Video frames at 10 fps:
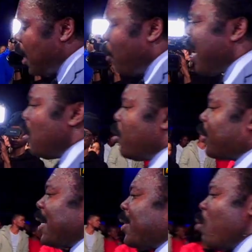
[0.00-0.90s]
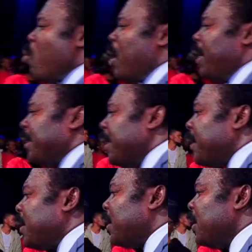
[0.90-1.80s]
When I looked, I said, what is
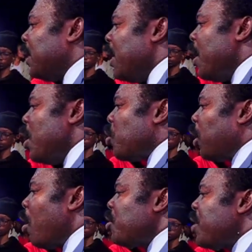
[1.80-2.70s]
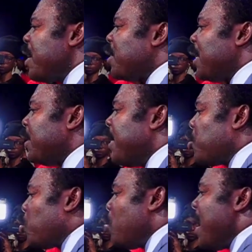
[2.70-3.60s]
this? So God says that
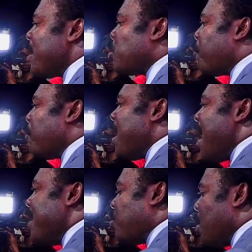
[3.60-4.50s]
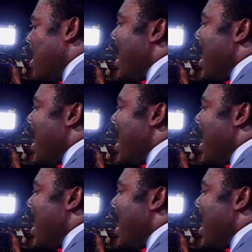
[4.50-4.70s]
these two layers of light